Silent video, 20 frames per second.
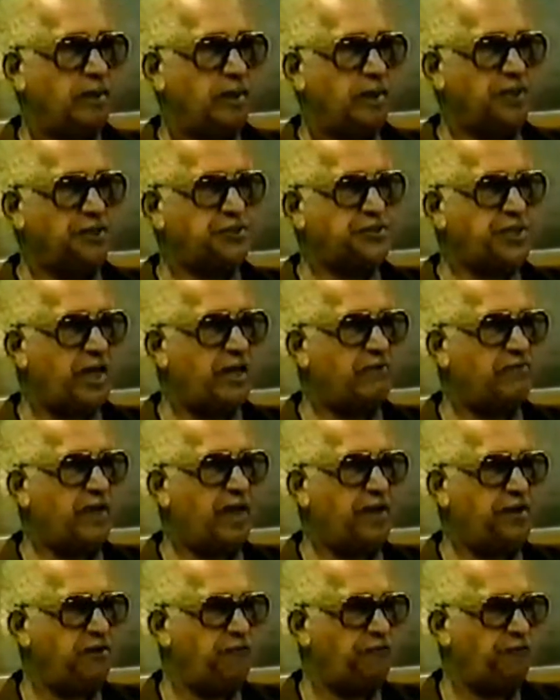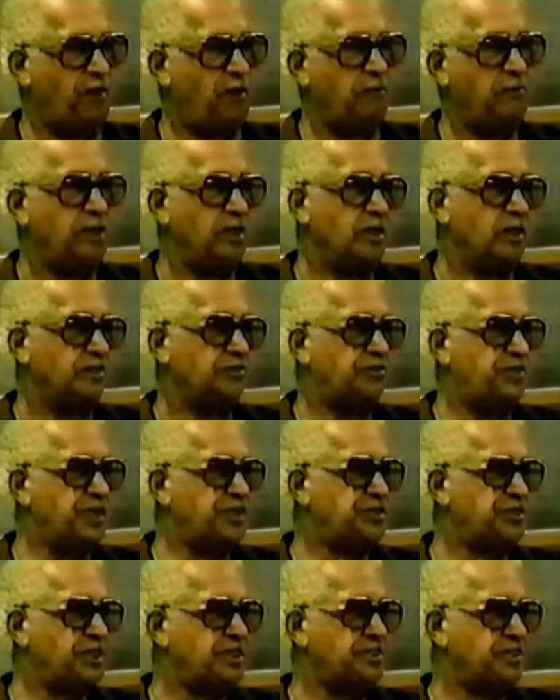Instead of that, he formed.
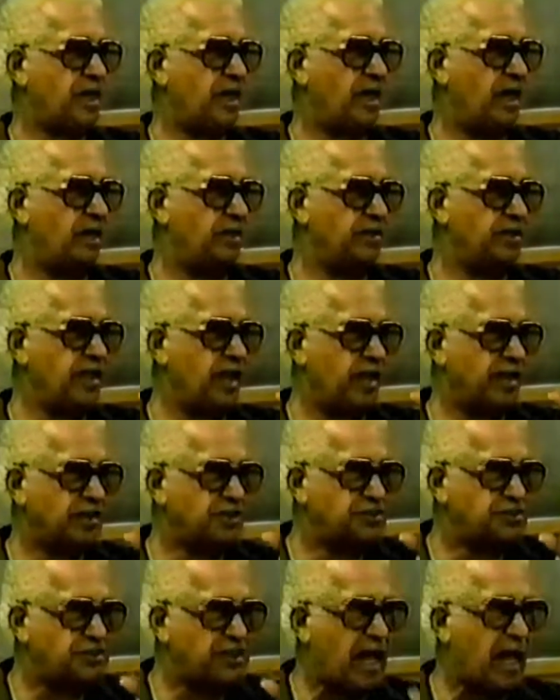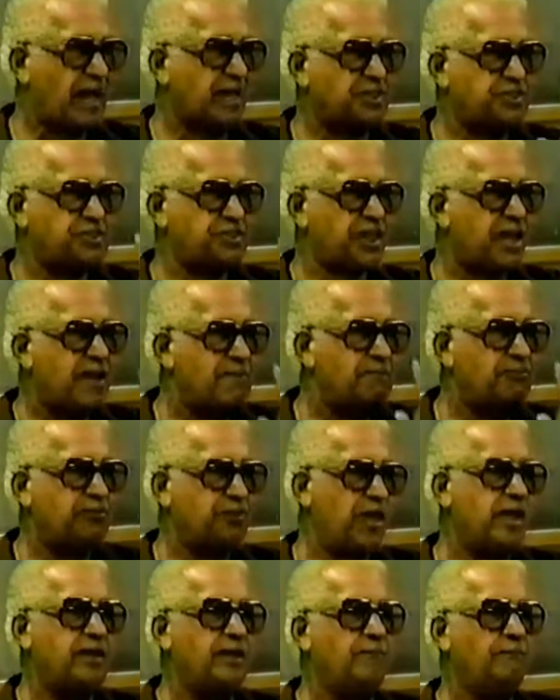This is the exact same
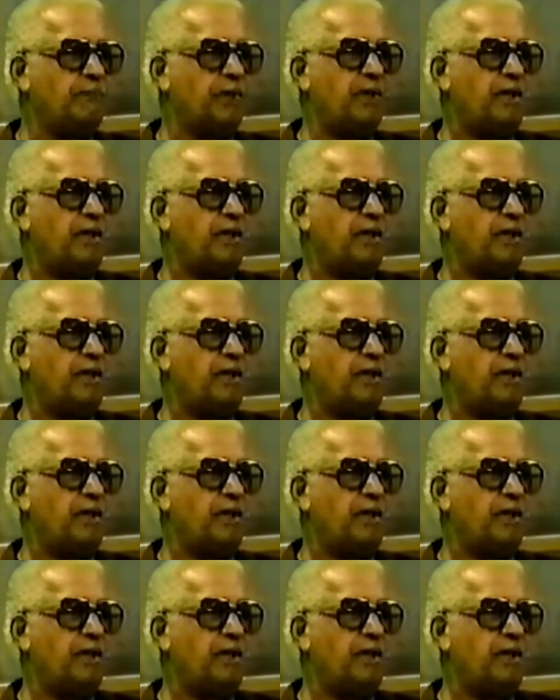thing